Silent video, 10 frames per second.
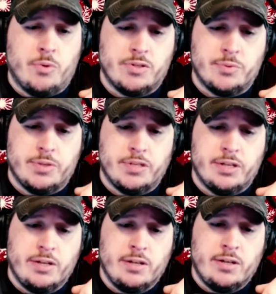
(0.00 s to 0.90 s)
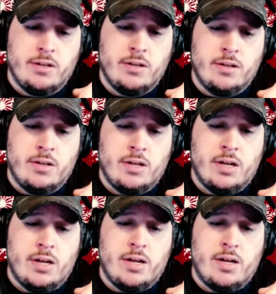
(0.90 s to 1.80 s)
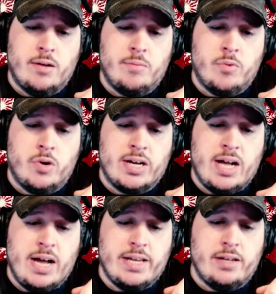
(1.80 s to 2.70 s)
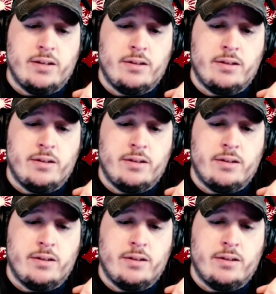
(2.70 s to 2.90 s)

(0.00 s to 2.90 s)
a Swede. Morikani.